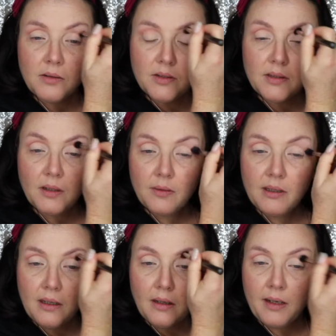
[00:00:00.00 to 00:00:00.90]
just go
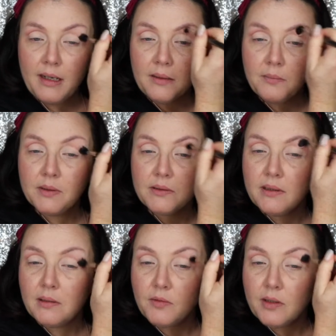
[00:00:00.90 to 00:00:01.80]
in light and build
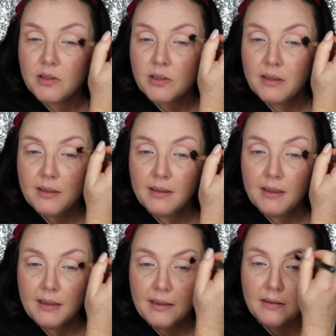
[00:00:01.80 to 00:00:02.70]
it up gradually,
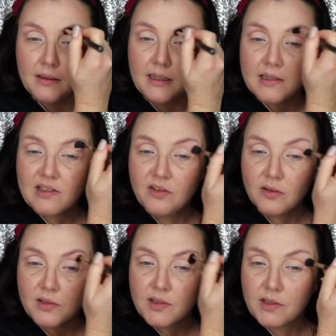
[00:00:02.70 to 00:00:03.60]
and it's
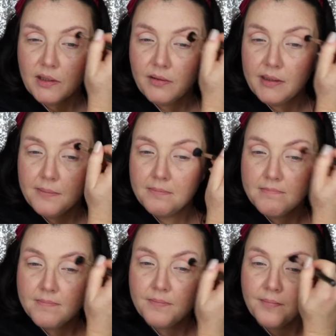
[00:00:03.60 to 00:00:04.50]
not as scary
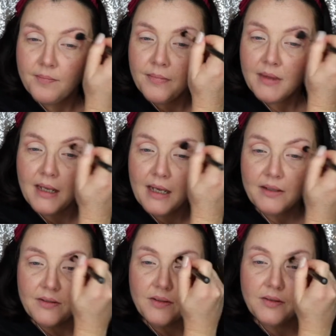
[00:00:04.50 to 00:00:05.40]

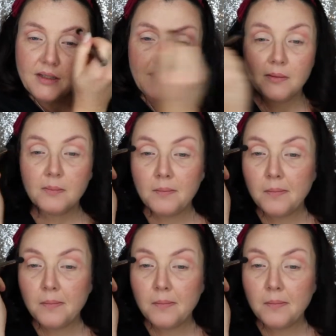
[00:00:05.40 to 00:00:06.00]
as you think.